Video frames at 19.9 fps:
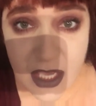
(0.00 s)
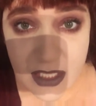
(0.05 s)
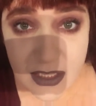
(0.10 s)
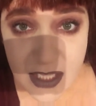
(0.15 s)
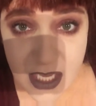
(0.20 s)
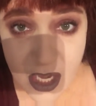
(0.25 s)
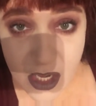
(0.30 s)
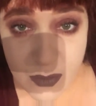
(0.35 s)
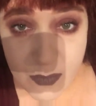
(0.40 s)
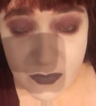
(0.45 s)

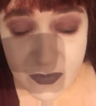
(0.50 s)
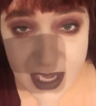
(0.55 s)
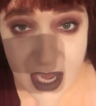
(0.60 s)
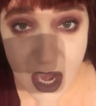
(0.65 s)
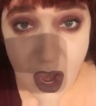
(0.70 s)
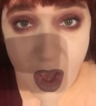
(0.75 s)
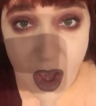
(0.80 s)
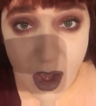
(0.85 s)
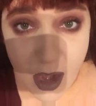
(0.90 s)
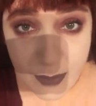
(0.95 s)
they
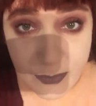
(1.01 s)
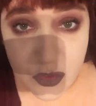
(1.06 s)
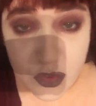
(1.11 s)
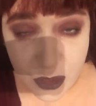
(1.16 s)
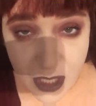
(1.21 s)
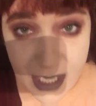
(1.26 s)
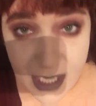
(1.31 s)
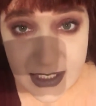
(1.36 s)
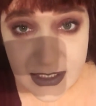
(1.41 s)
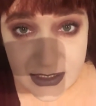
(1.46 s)
are
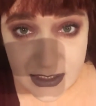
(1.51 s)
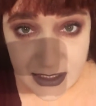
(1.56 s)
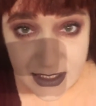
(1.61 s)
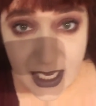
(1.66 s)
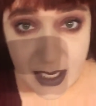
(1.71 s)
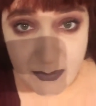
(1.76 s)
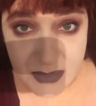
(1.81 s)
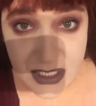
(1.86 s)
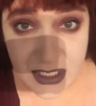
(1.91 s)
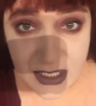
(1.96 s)
trying to
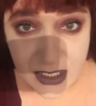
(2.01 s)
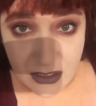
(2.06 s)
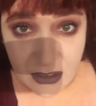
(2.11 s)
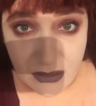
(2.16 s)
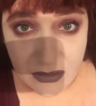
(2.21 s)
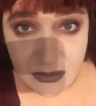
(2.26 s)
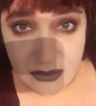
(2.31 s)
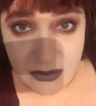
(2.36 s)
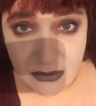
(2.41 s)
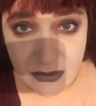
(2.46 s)
get me
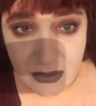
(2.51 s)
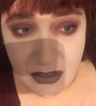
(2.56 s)
killed.